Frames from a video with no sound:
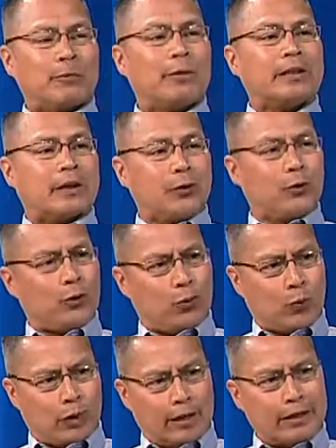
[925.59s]
but the Google
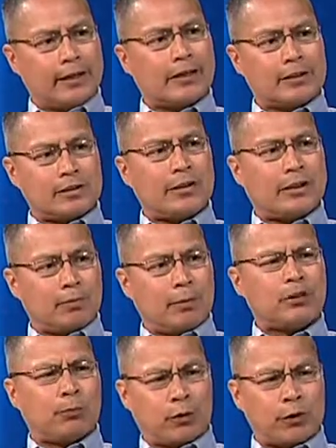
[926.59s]
one is
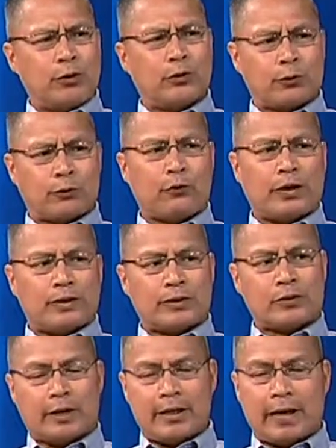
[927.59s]
much more user friendly.
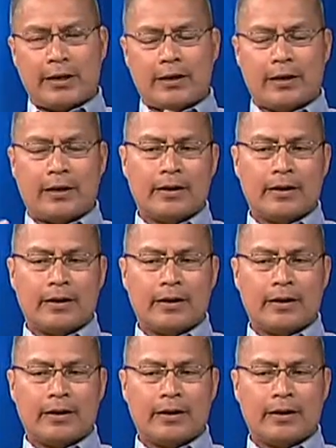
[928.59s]
So I